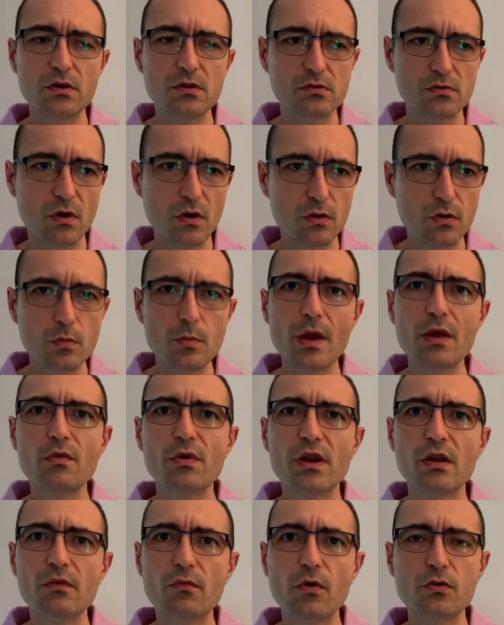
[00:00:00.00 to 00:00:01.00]
So you may
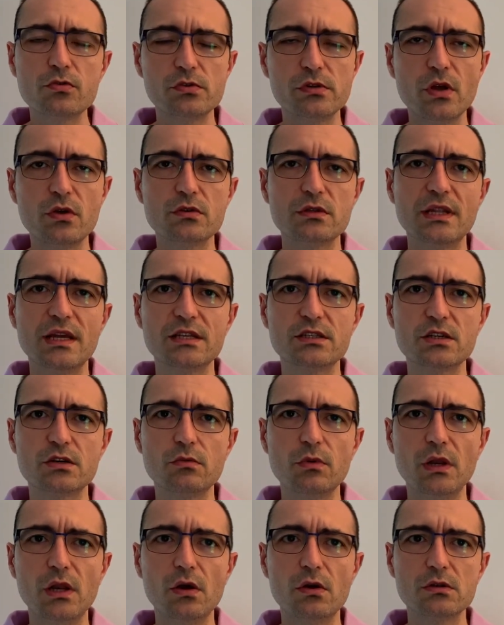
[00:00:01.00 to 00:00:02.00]
want to watch those lecture
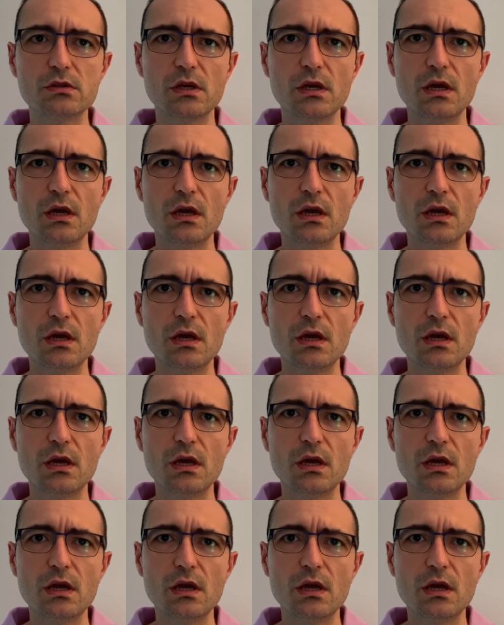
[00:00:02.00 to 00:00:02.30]
videos